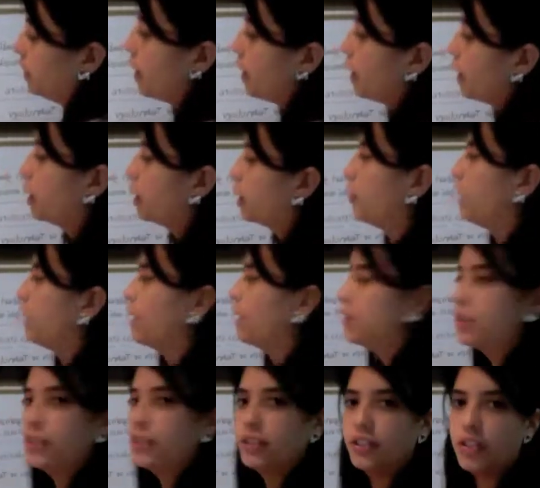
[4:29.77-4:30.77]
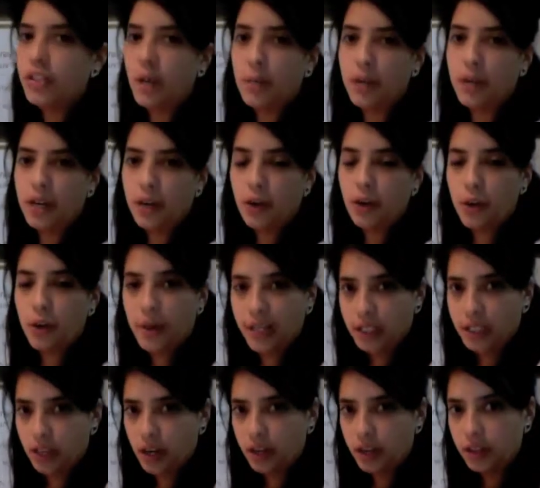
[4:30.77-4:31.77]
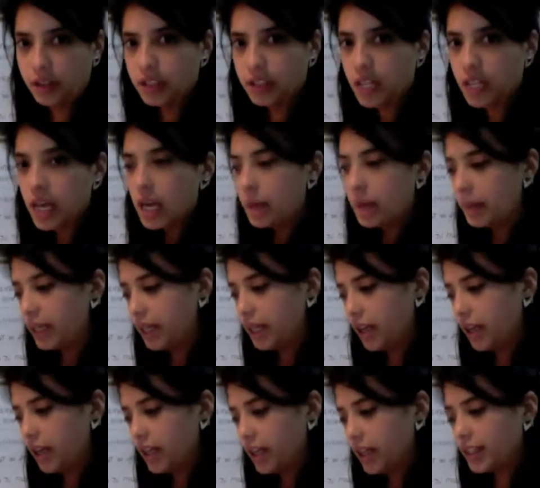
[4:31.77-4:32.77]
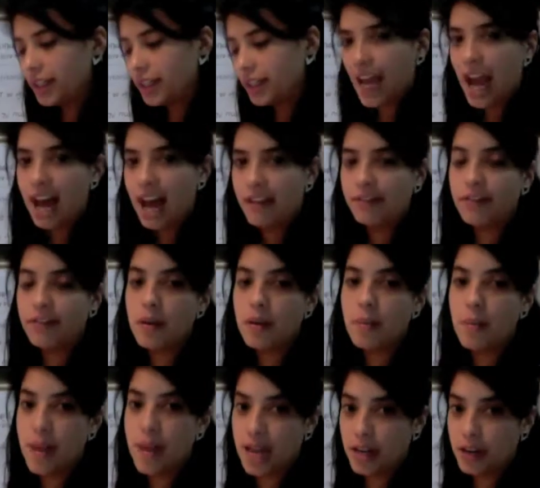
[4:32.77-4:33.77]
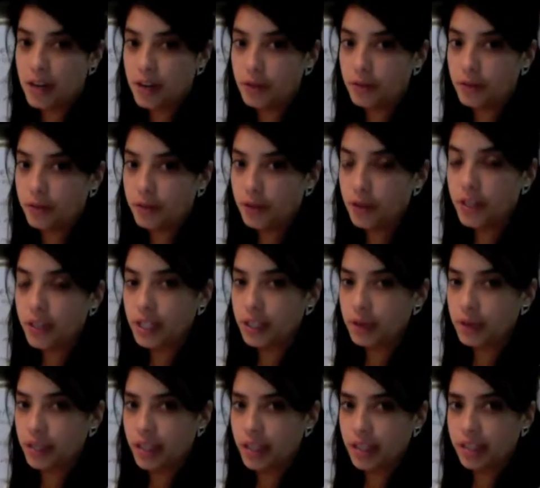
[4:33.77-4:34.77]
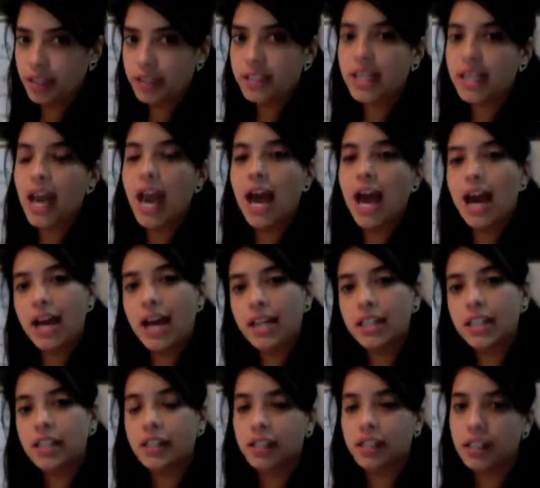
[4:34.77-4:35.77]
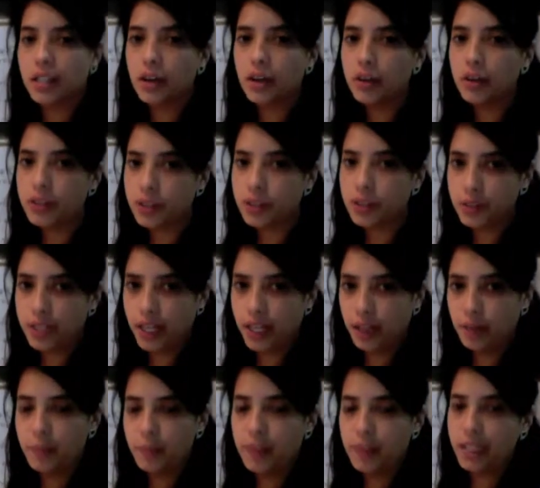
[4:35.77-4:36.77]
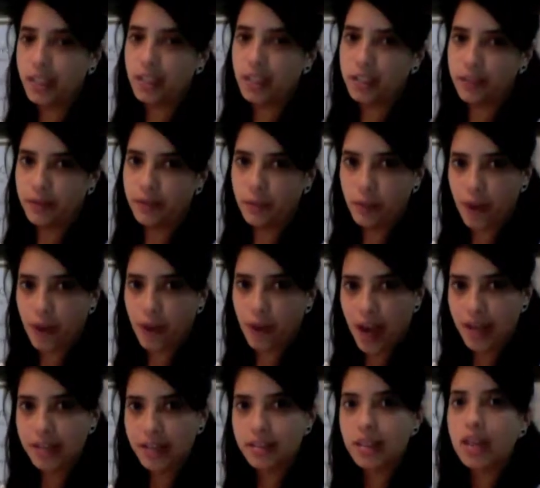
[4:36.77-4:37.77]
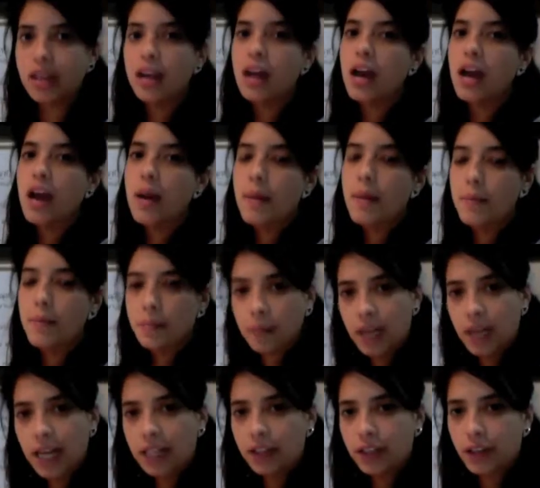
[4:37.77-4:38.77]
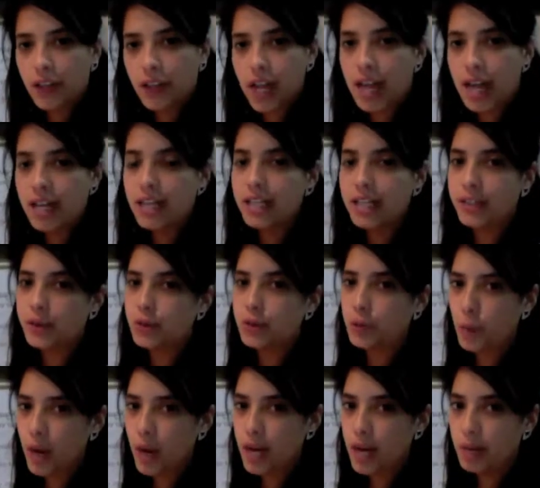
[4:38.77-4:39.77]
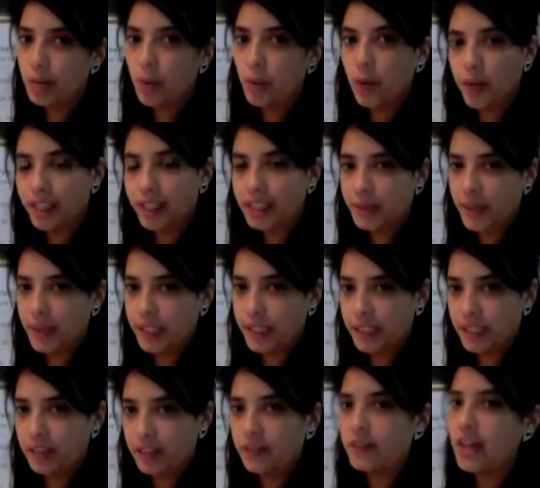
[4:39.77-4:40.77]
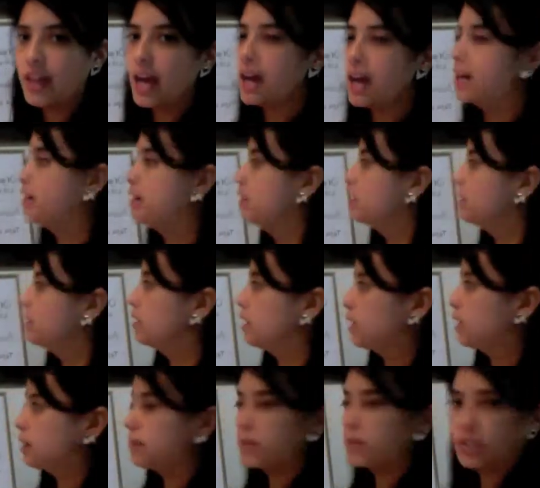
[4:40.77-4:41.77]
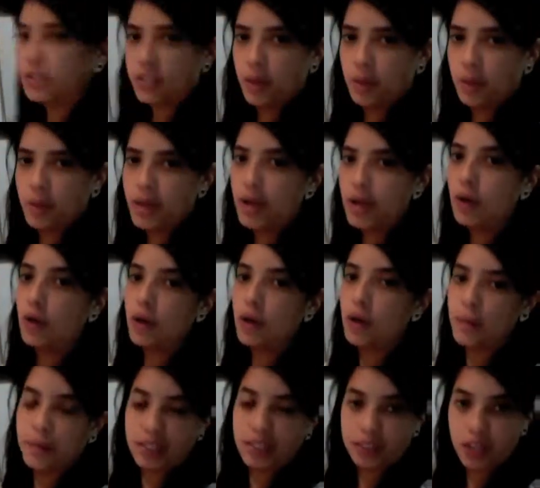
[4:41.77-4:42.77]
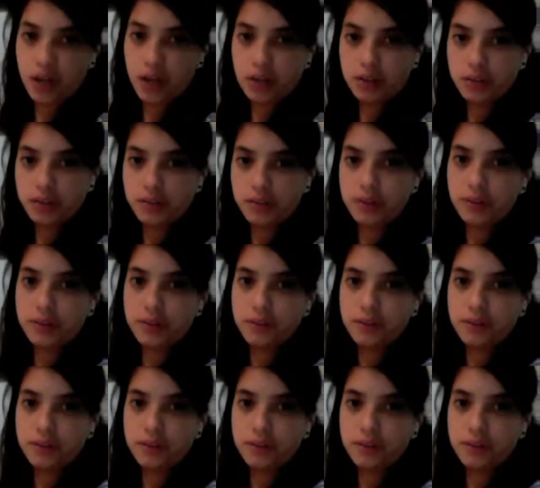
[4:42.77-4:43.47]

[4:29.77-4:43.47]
compared to Subway or McDonald's because they have better food ingredients, and you can also tell because of the price. El Corral is way more expensive than Subway or McDonald's.